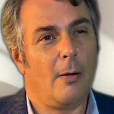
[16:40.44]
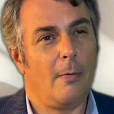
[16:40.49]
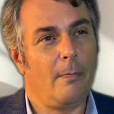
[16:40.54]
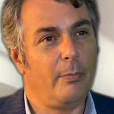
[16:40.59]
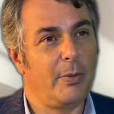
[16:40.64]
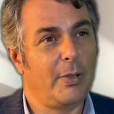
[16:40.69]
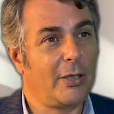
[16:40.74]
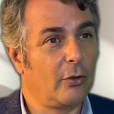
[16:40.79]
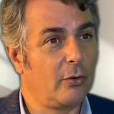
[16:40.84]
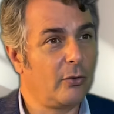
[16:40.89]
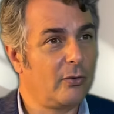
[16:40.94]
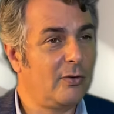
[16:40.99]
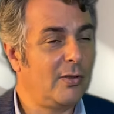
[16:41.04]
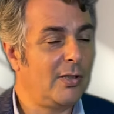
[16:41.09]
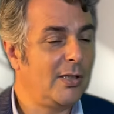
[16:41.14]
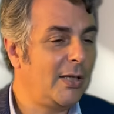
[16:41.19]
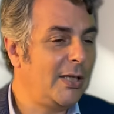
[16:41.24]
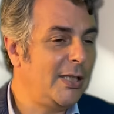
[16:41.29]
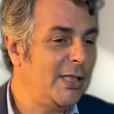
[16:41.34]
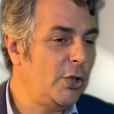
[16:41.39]
because
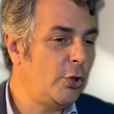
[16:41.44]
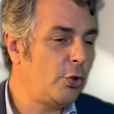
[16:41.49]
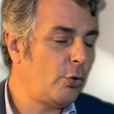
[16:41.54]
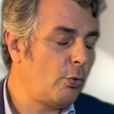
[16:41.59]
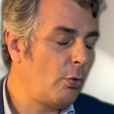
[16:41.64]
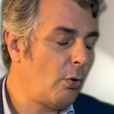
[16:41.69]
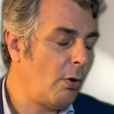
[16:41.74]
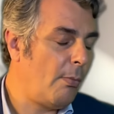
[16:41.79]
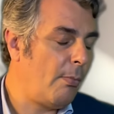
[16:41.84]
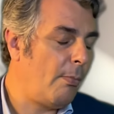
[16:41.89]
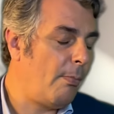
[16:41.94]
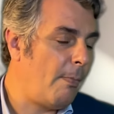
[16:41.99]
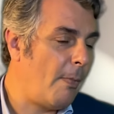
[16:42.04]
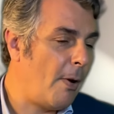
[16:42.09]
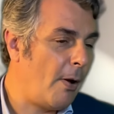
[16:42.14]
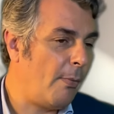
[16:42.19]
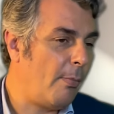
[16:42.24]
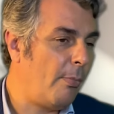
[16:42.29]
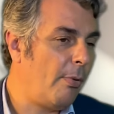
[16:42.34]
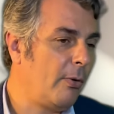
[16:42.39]
they issue
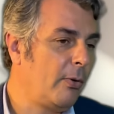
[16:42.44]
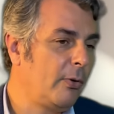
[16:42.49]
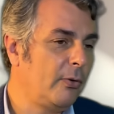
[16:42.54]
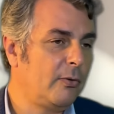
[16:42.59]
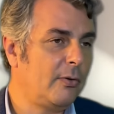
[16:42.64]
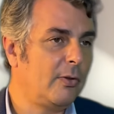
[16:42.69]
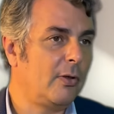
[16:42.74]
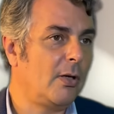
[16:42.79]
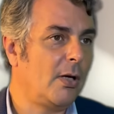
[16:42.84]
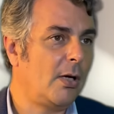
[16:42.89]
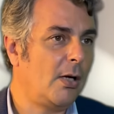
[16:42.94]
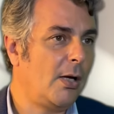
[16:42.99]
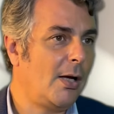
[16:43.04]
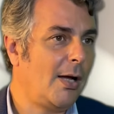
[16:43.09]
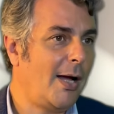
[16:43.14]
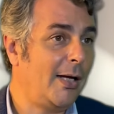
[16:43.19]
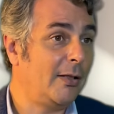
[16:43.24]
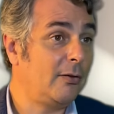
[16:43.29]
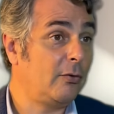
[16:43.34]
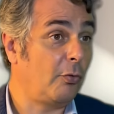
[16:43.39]
a bond
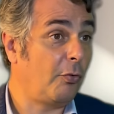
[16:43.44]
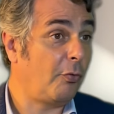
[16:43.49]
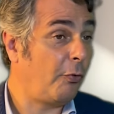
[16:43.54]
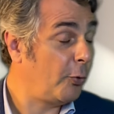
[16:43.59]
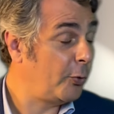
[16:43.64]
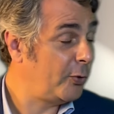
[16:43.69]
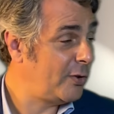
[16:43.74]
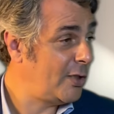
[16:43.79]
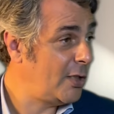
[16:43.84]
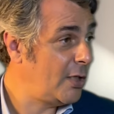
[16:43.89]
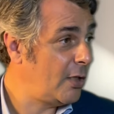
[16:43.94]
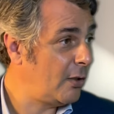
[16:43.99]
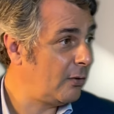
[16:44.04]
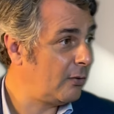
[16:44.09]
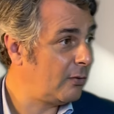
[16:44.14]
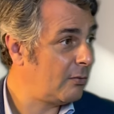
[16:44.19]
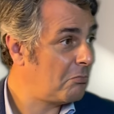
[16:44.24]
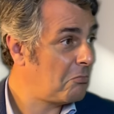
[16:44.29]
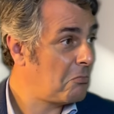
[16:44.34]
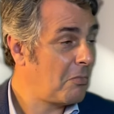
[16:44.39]
at 40
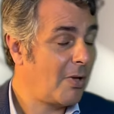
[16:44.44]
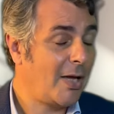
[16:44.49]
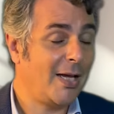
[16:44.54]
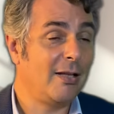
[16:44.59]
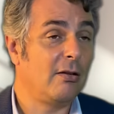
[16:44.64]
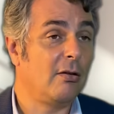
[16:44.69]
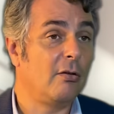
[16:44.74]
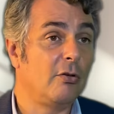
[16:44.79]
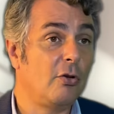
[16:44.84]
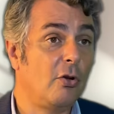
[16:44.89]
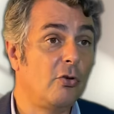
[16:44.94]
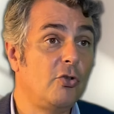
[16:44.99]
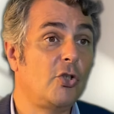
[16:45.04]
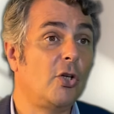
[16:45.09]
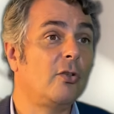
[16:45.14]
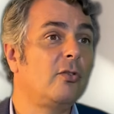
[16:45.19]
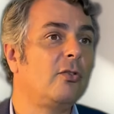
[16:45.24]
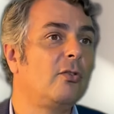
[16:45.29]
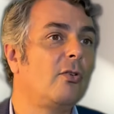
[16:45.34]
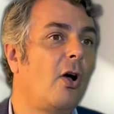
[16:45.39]
years, and
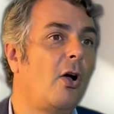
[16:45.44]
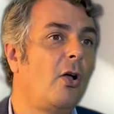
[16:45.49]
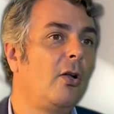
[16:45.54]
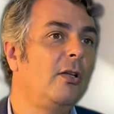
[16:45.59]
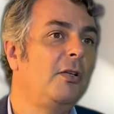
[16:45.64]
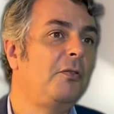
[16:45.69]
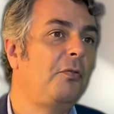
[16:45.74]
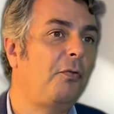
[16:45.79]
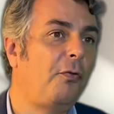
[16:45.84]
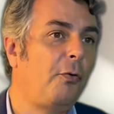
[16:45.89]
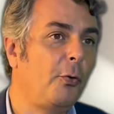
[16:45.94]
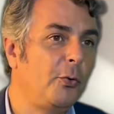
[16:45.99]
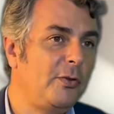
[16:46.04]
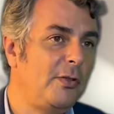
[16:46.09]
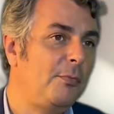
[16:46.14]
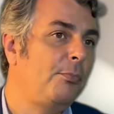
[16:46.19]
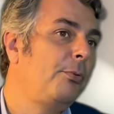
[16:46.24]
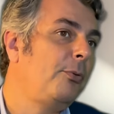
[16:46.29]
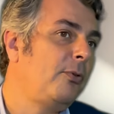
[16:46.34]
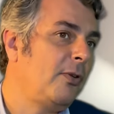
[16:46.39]
just only
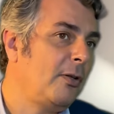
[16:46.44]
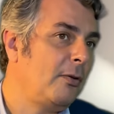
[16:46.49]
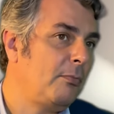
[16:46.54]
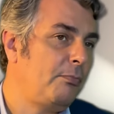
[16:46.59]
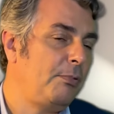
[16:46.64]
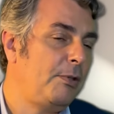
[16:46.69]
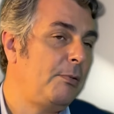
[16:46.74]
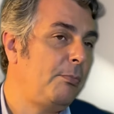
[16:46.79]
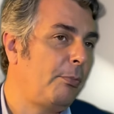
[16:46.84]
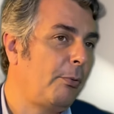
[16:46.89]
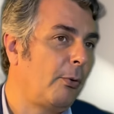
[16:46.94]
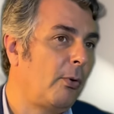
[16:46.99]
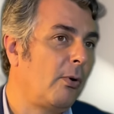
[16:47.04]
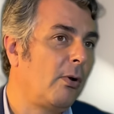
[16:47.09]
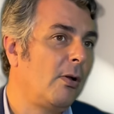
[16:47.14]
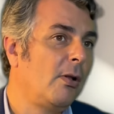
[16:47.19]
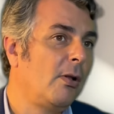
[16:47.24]
40% people